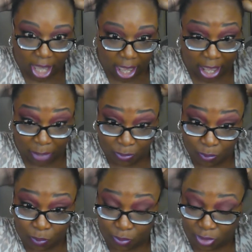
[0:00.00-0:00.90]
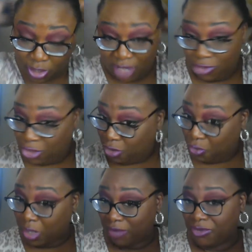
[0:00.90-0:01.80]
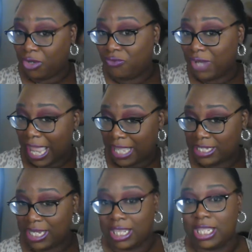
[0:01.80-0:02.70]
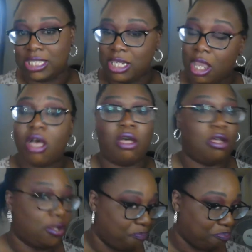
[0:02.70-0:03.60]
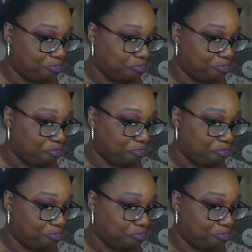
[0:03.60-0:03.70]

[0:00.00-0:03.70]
I will give you, if you've lasted this long,